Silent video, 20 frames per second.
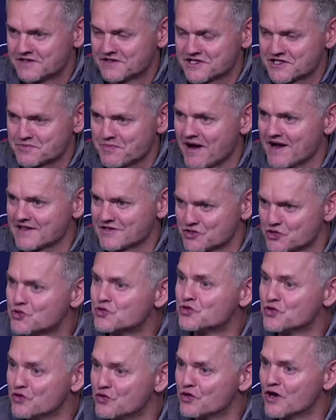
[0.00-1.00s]
despite
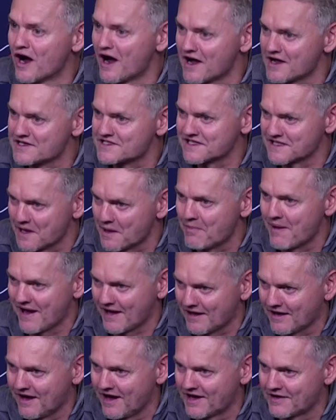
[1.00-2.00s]
two new guys in our
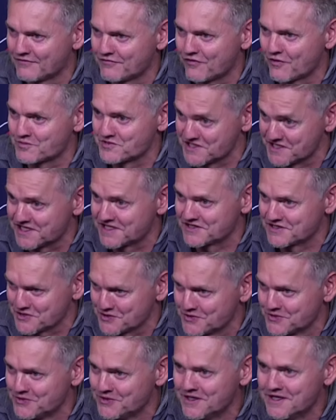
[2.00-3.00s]
back line from City
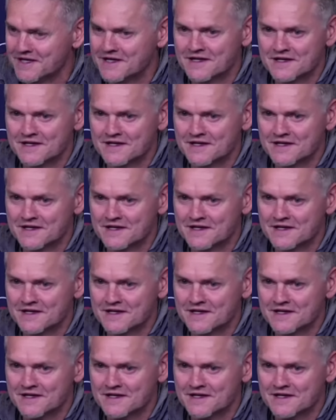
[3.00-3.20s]
too.